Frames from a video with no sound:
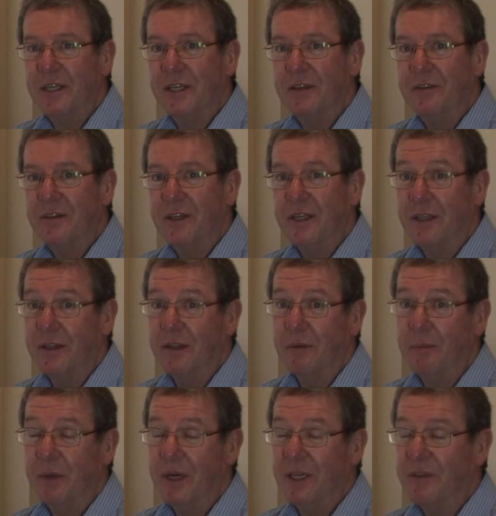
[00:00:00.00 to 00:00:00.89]
anything
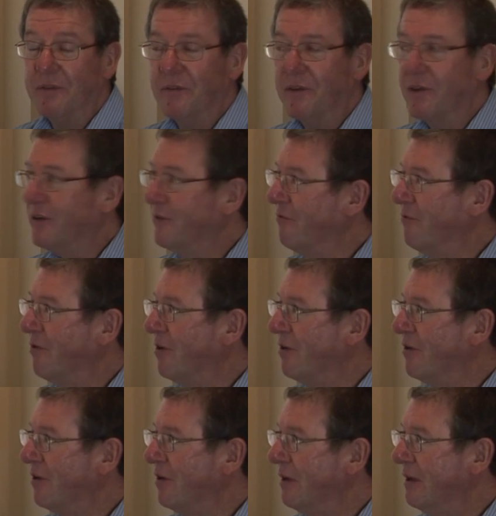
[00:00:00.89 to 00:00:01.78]
that might have gone
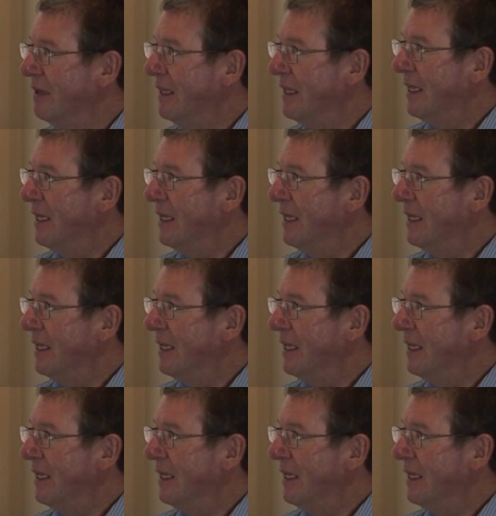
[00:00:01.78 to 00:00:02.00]
wrong,